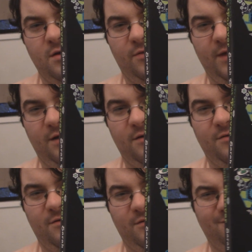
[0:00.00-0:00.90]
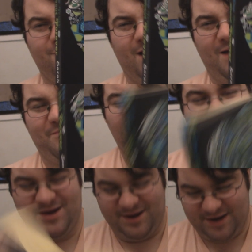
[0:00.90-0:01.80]
like, crap
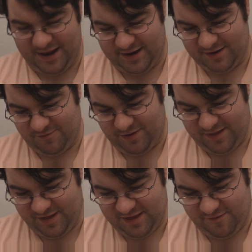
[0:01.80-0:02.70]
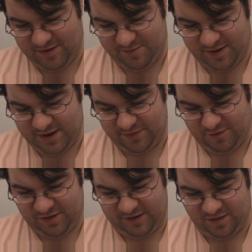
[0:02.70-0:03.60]
on it. I didn't realize that when I bought it.
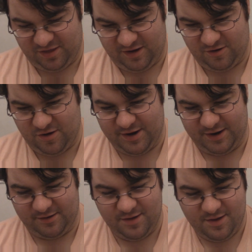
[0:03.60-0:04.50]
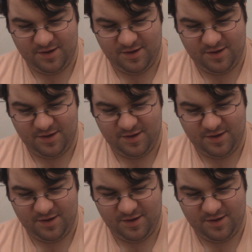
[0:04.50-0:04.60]
There's, like, a sticker on it.